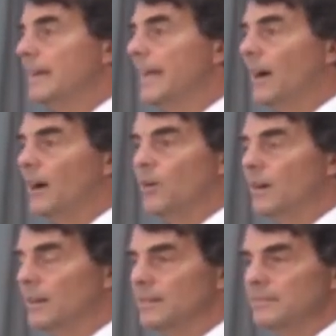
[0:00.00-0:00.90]
Now,
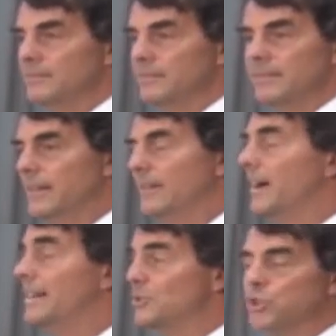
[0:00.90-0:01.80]

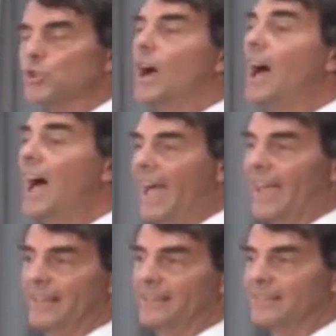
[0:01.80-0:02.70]
if I try